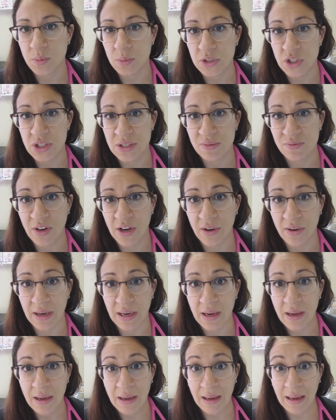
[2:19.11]
which is
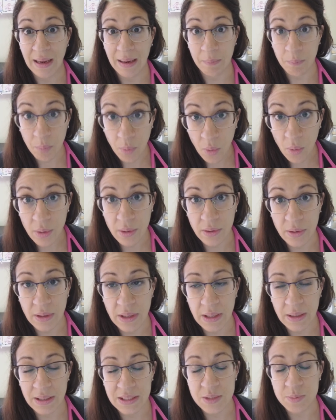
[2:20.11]
very
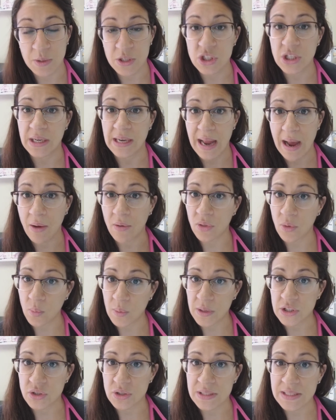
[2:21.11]
important, especially now in the
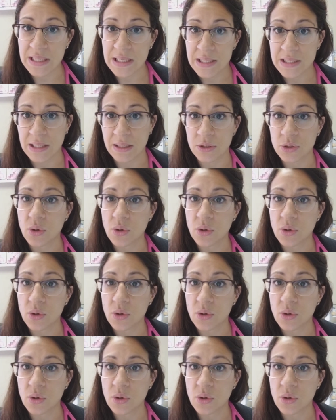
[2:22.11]
winter season,